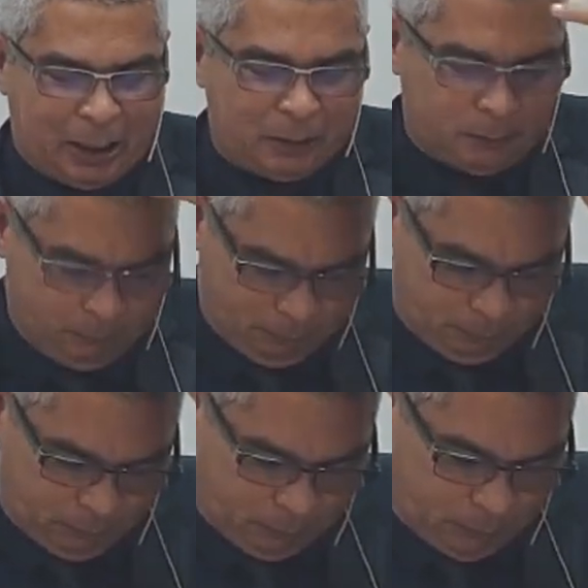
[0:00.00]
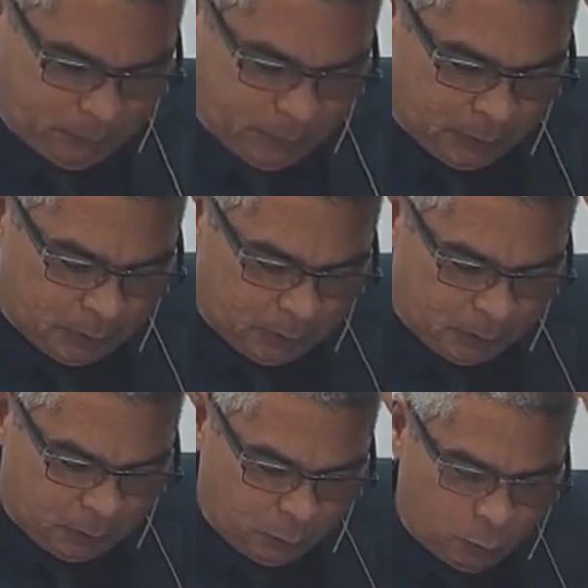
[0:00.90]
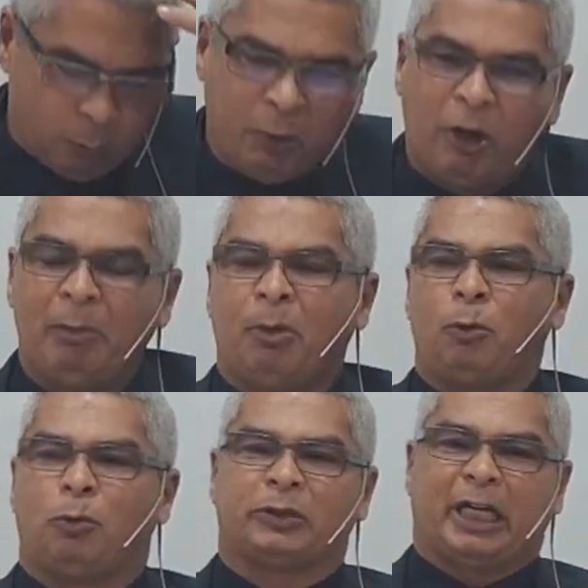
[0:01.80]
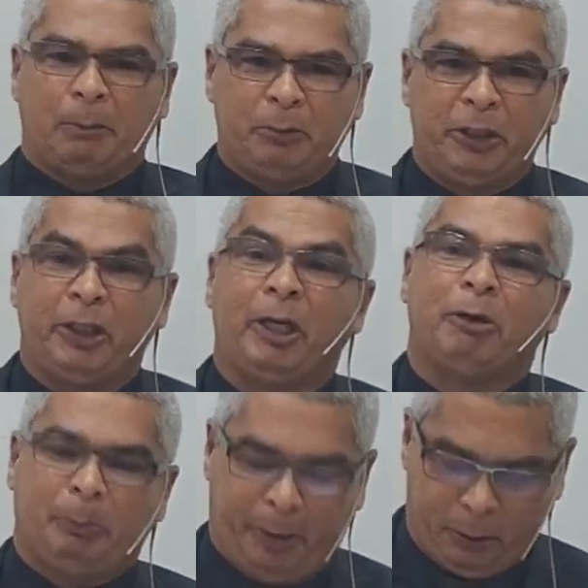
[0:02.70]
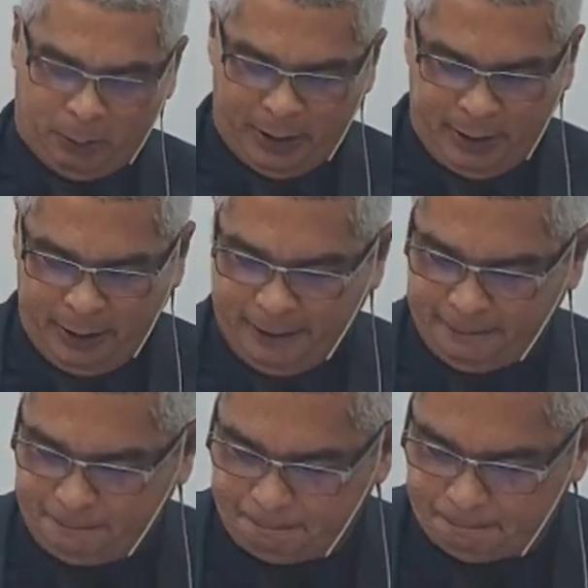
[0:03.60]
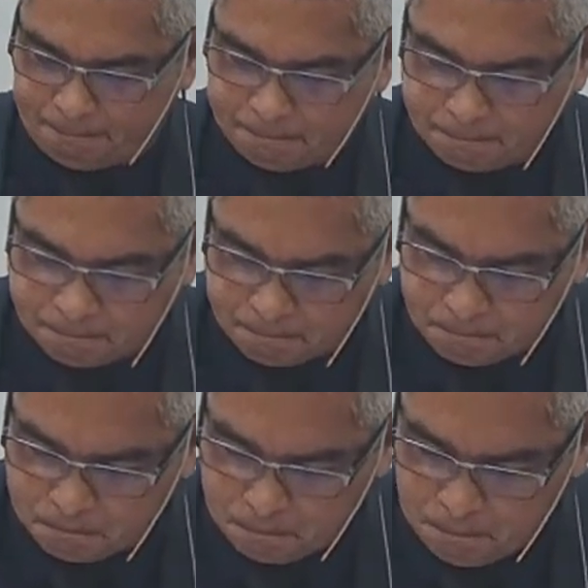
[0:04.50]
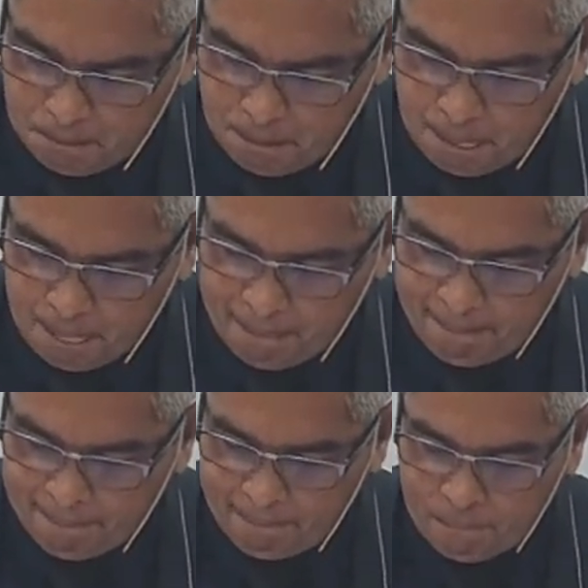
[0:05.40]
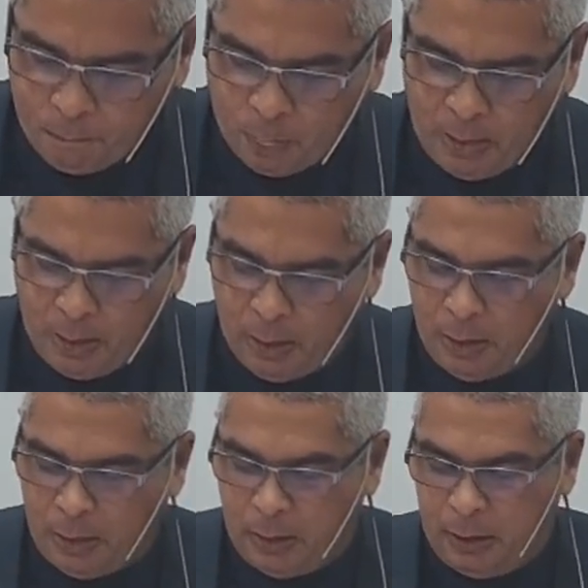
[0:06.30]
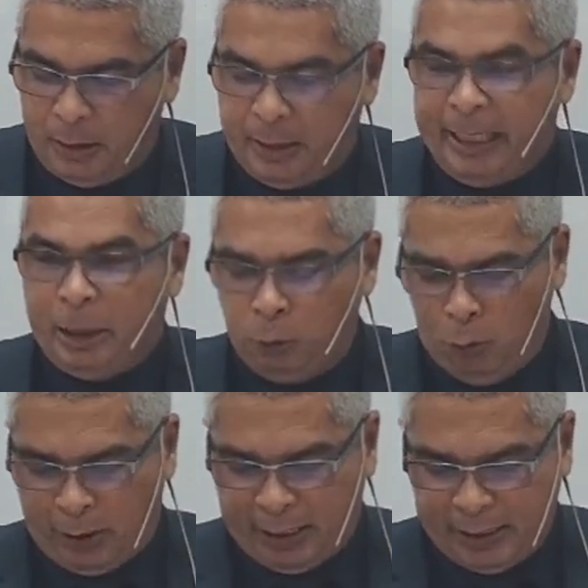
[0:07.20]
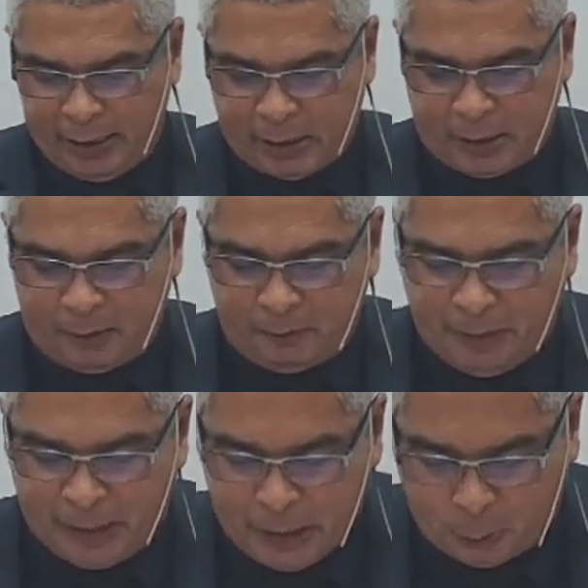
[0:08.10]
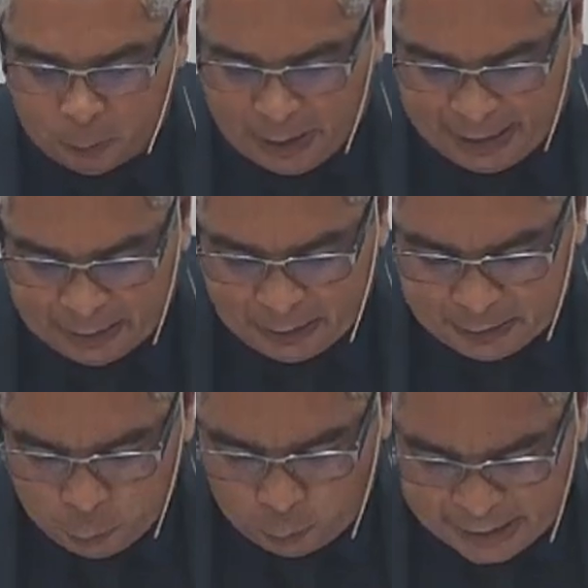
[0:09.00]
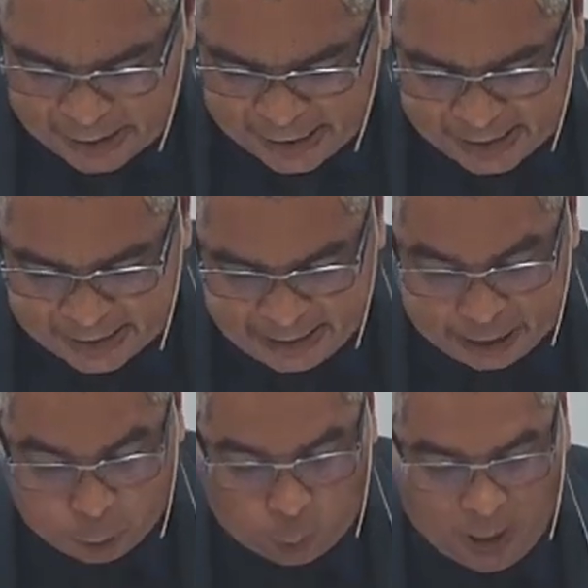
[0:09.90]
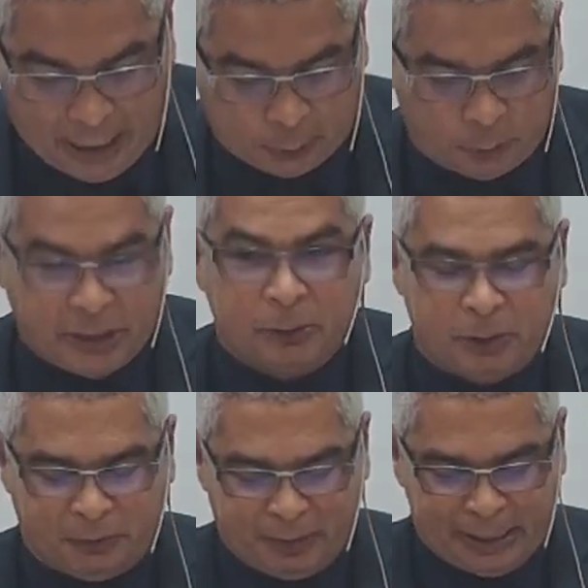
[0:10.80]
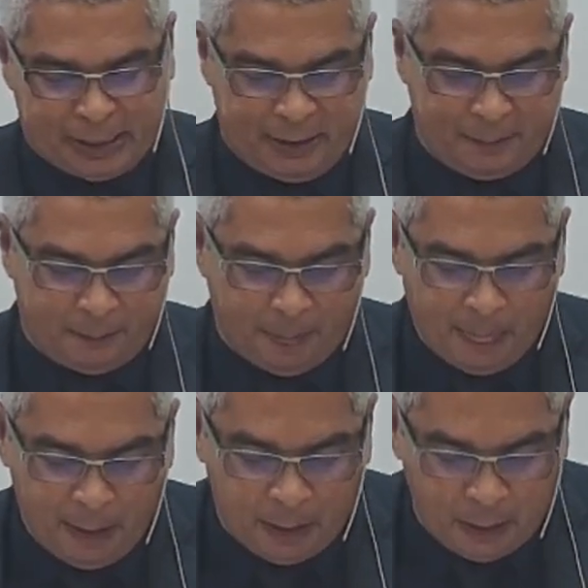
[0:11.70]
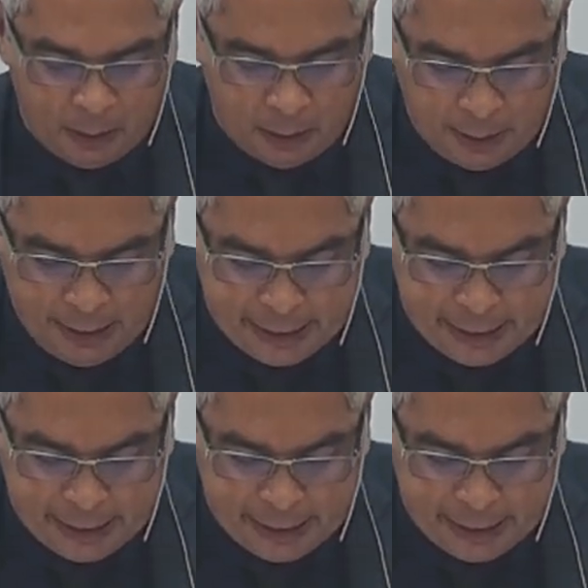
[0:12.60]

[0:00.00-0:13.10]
how many times should I should my brother forgive against me and, and should I forgive him? How many times? And in Luke 17, 4, Jesus answers,